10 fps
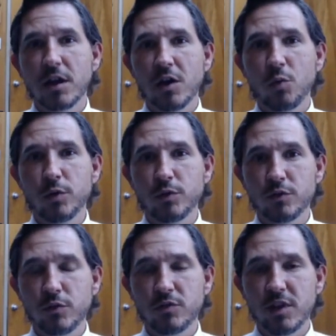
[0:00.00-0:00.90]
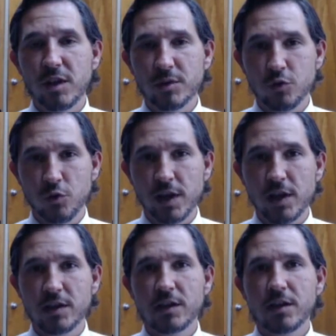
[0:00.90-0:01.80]
with your student's name and
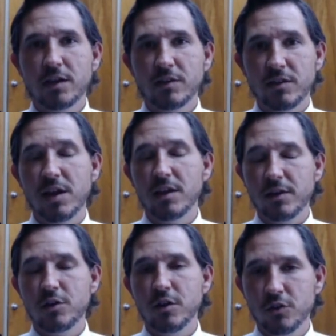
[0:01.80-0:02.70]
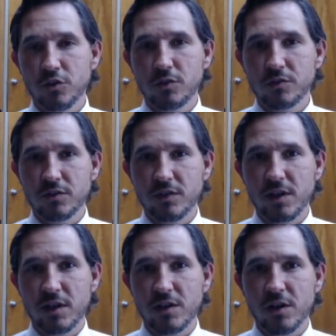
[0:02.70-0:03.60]
grade saying that you're going to choose to stay